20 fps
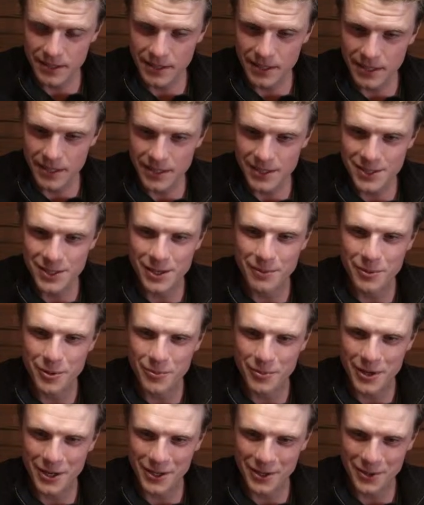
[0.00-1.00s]
Summer
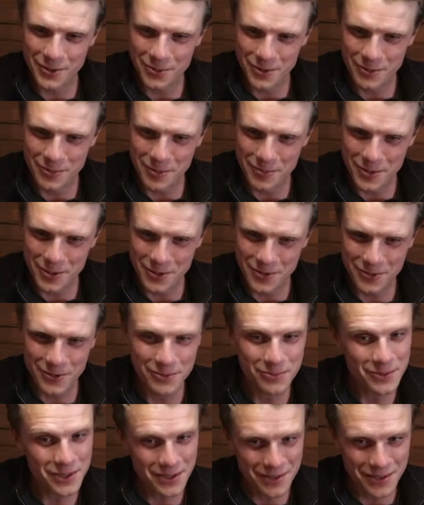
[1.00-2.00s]
market would be beautiful.
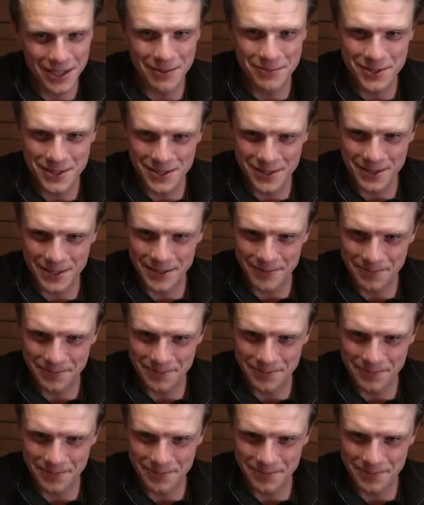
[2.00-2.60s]
Yeah, absolutely.